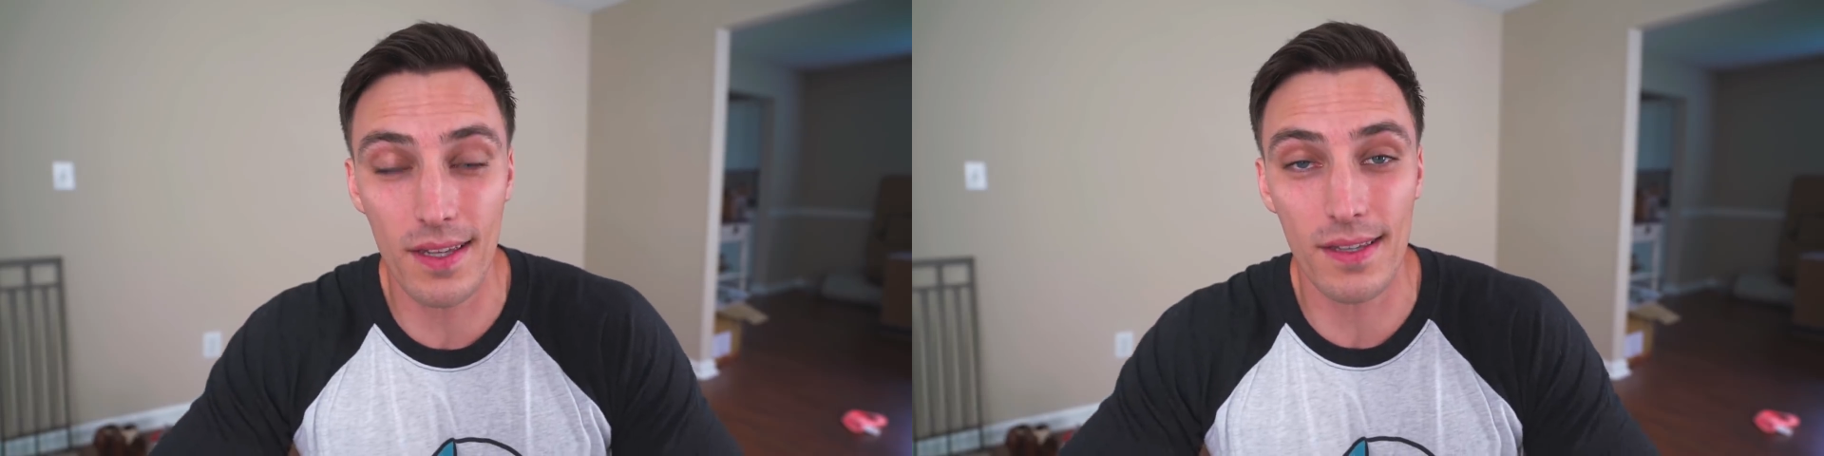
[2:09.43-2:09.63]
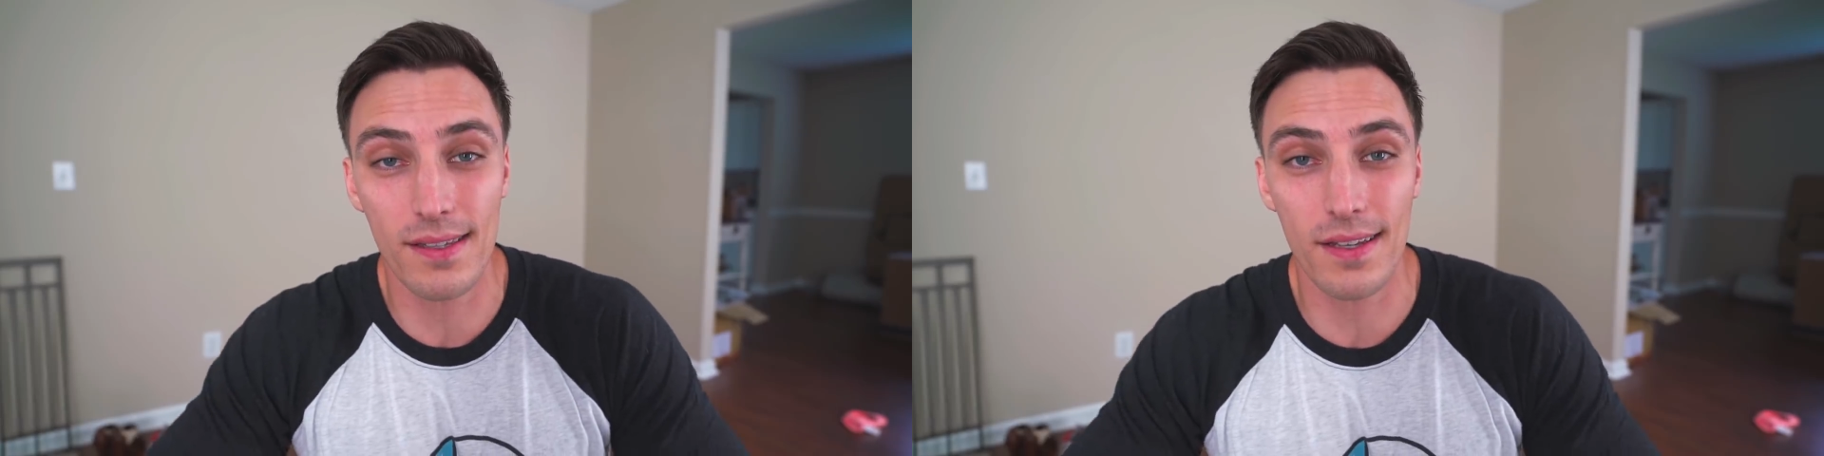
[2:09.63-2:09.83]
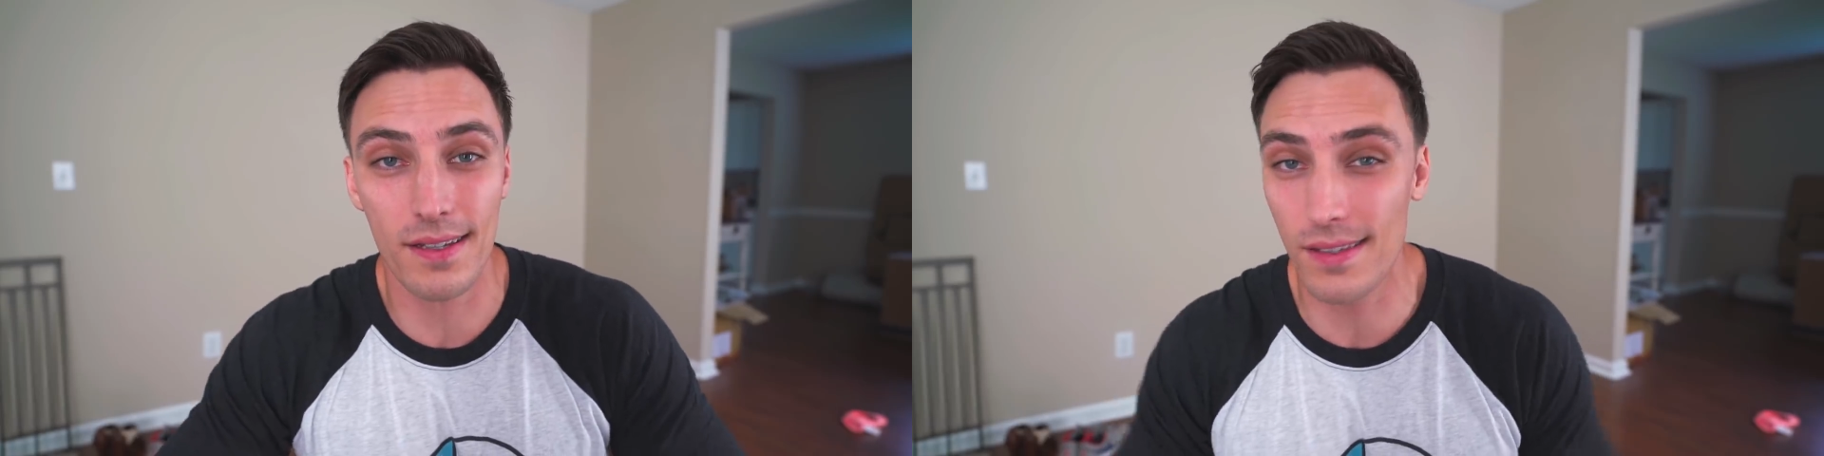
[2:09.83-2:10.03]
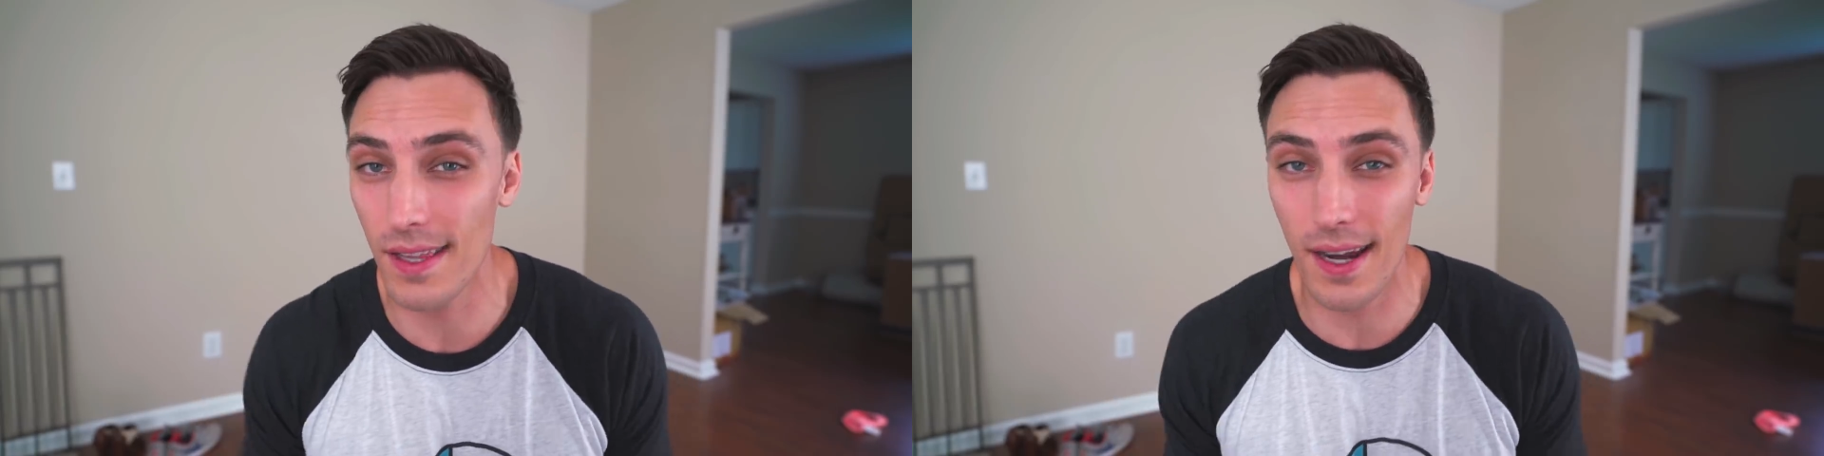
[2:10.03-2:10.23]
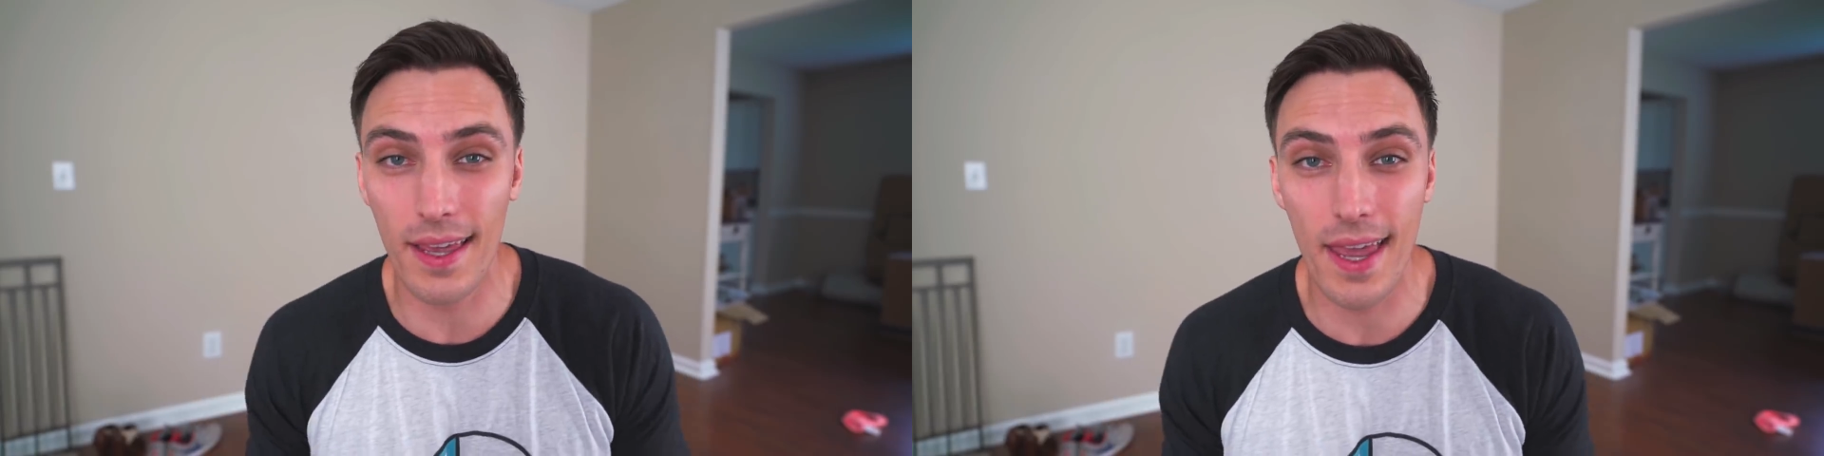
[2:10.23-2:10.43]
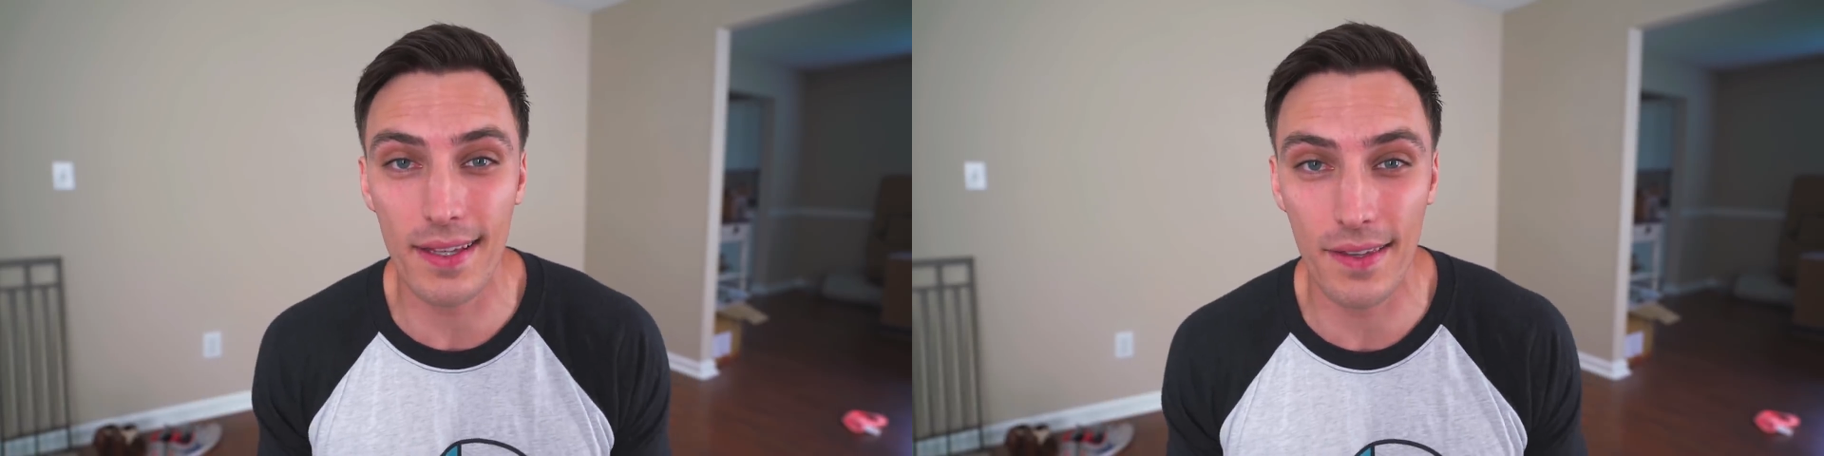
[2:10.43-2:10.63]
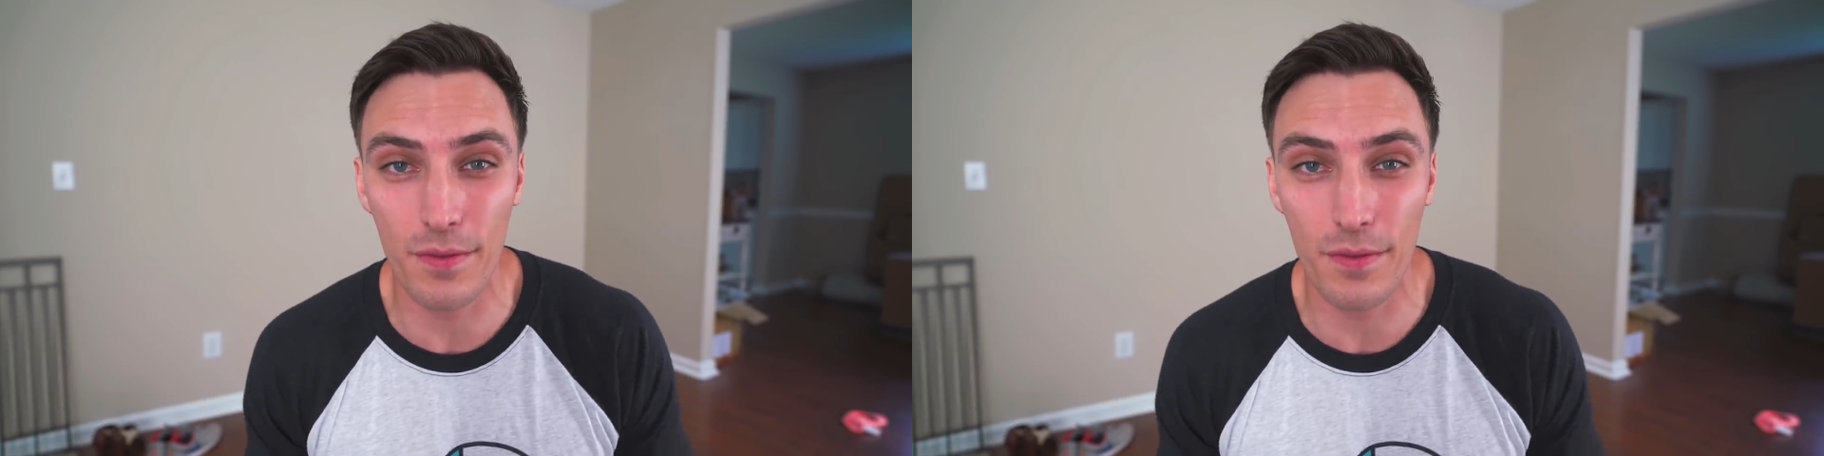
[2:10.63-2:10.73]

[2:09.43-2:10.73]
these things so that I can